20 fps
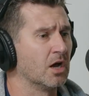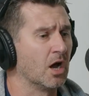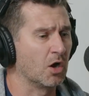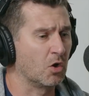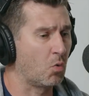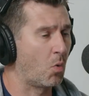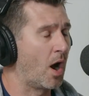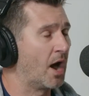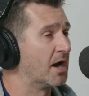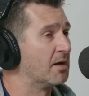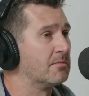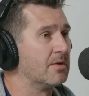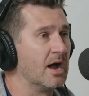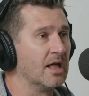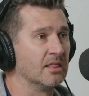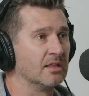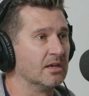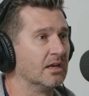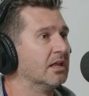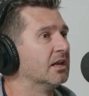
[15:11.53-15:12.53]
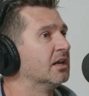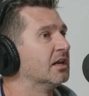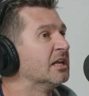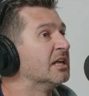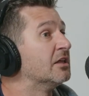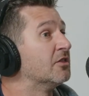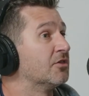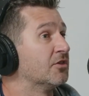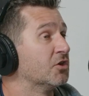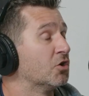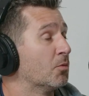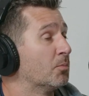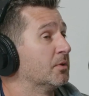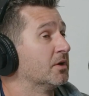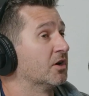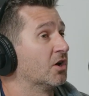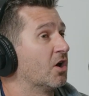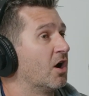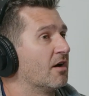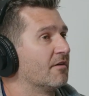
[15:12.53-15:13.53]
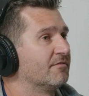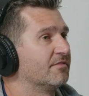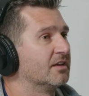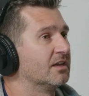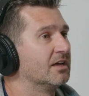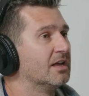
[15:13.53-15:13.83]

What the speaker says: Guatemalan and an Ethiopian coffee.